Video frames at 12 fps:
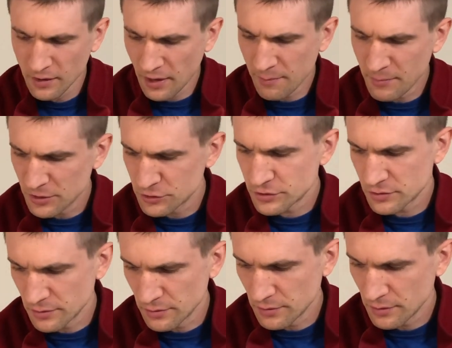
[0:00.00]
I
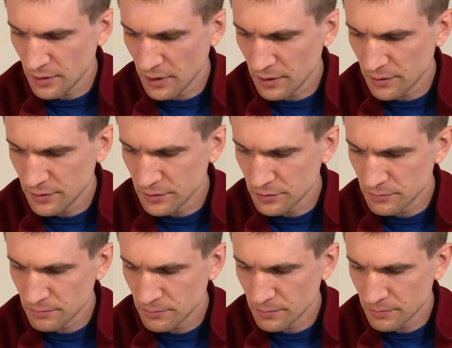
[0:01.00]
mentioned
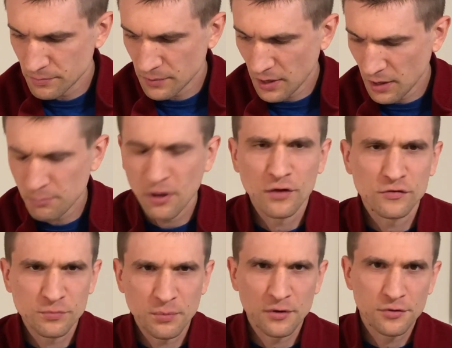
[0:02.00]
Paul's
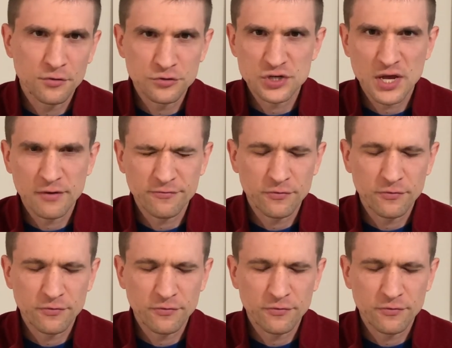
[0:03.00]
brother Jeff,